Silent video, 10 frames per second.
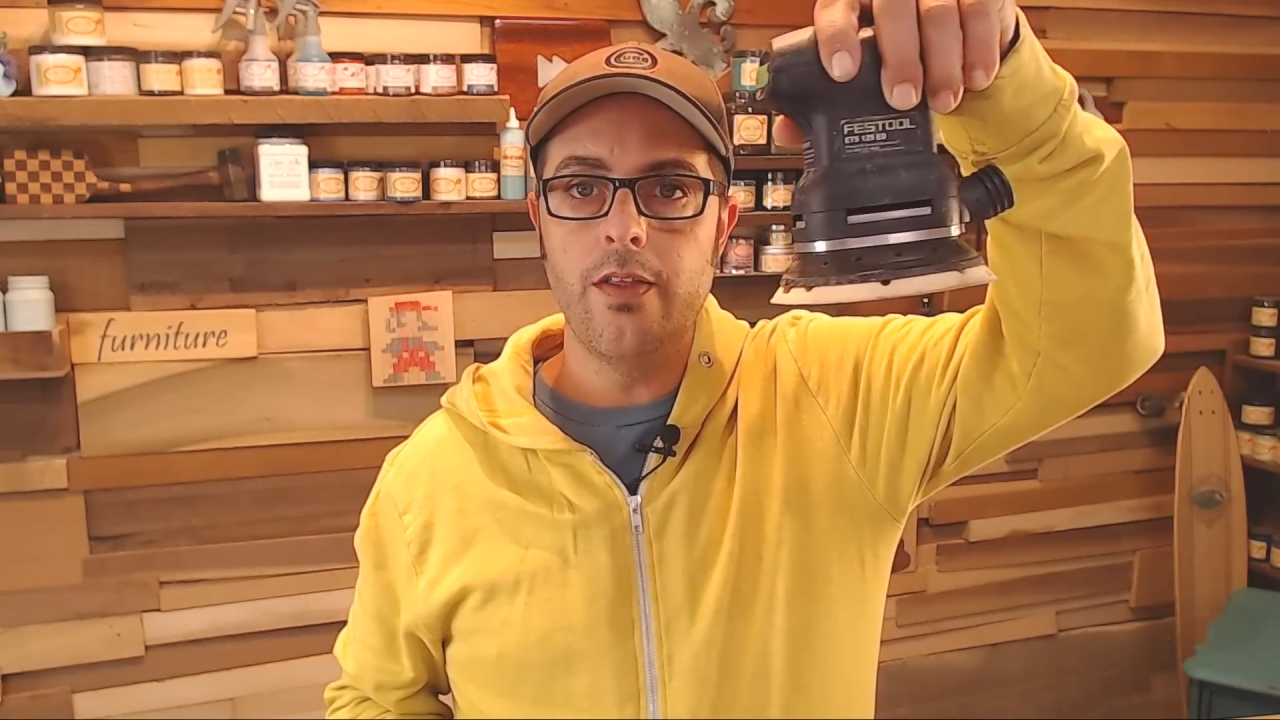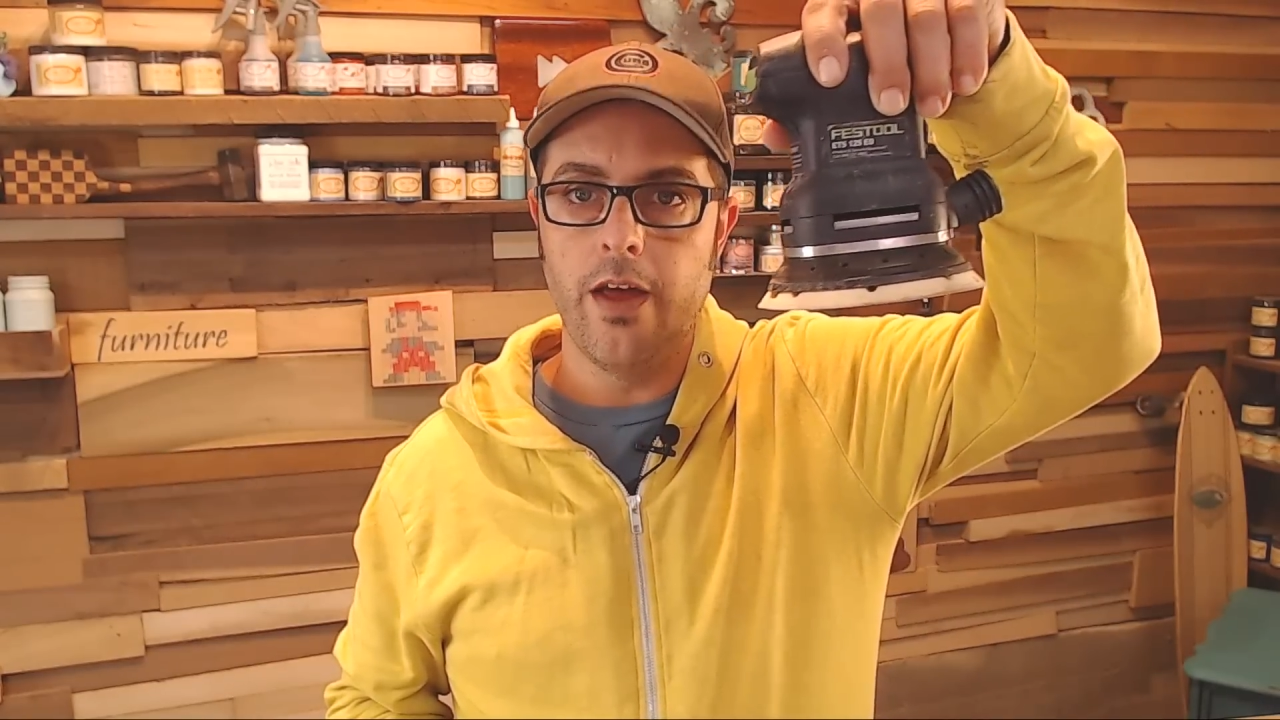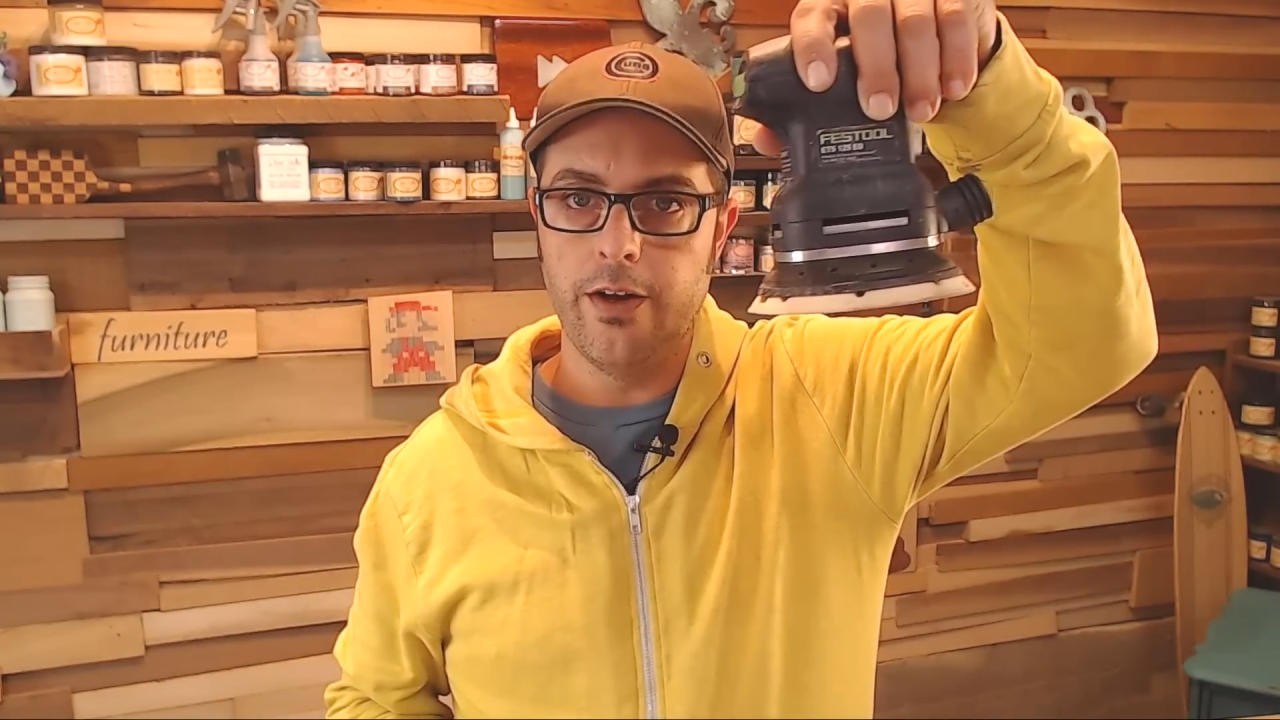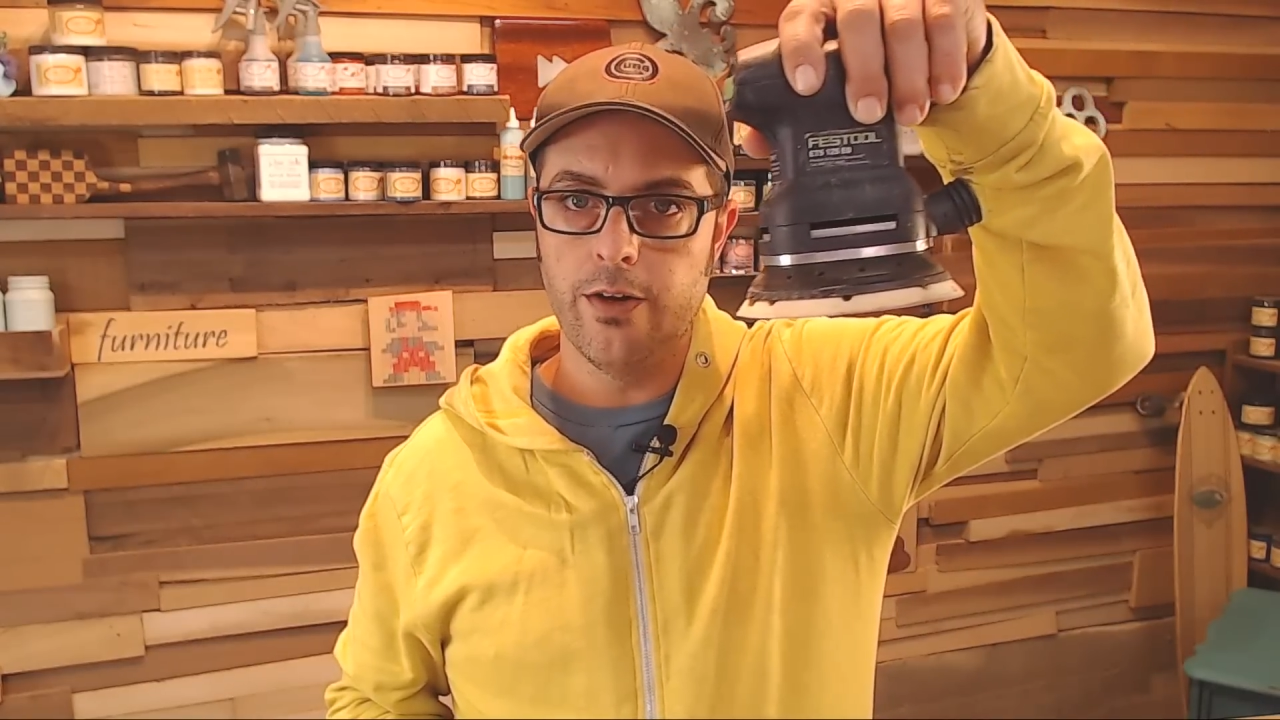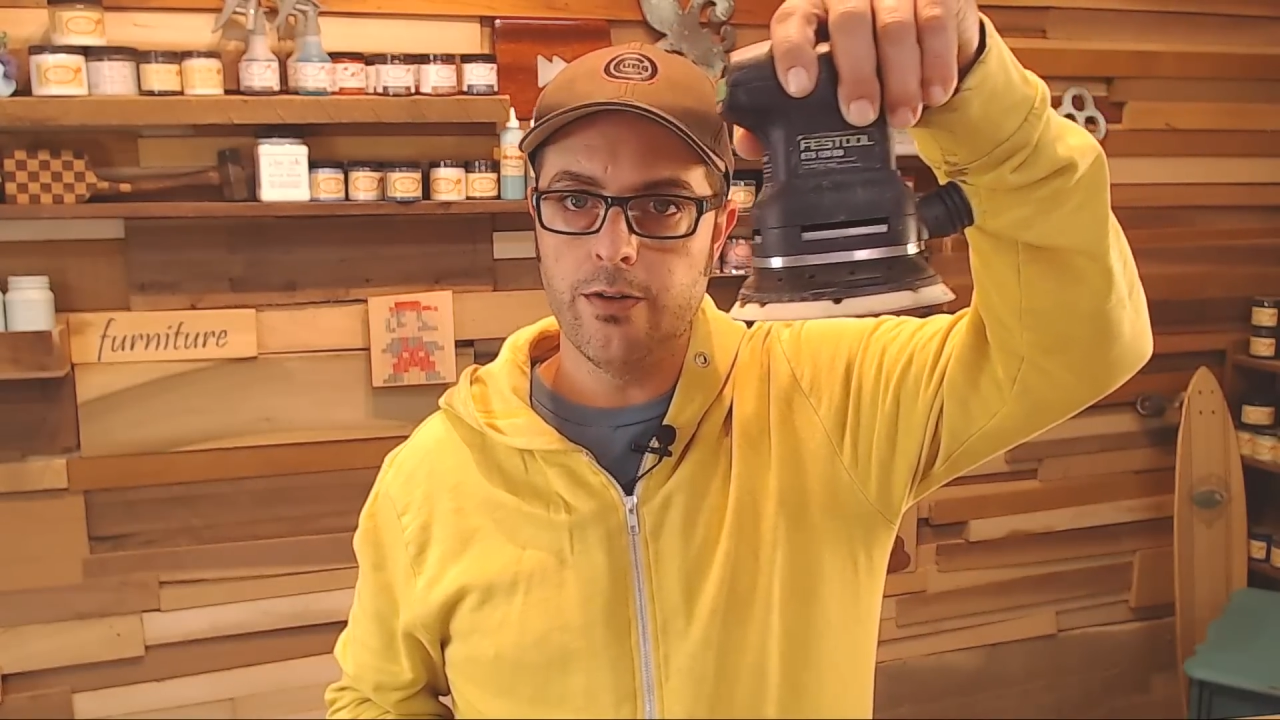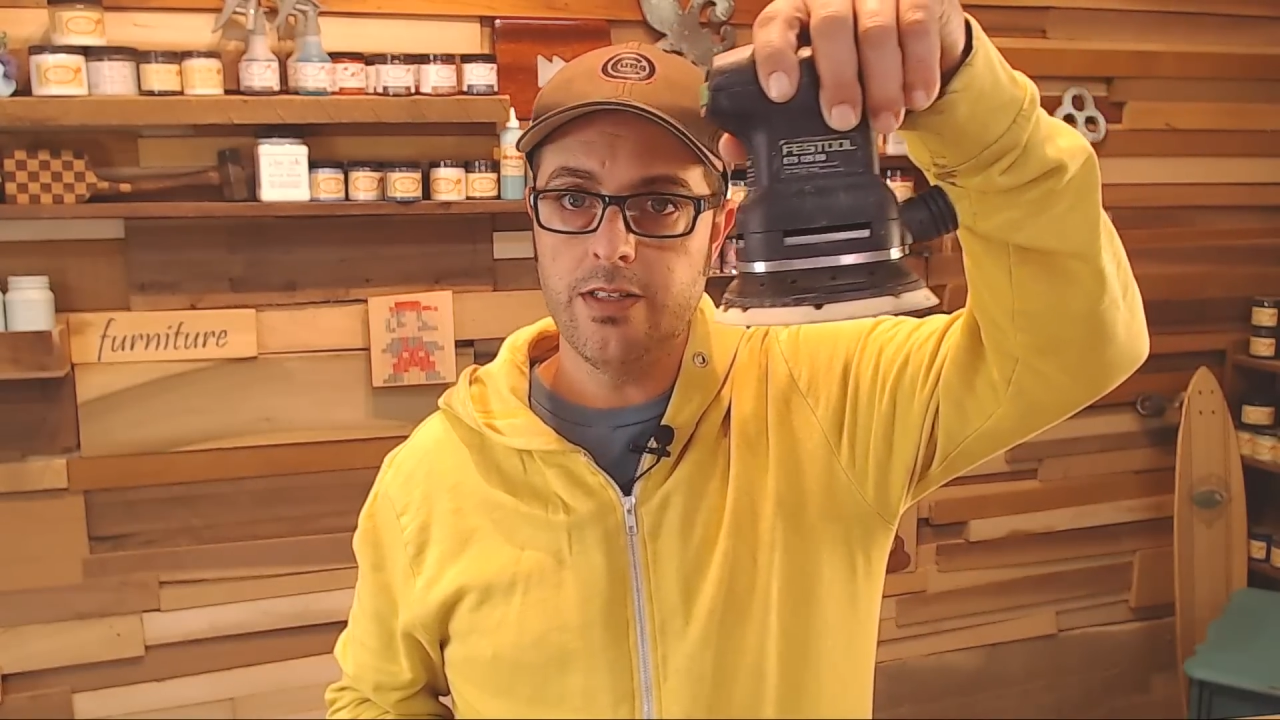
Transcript: that you're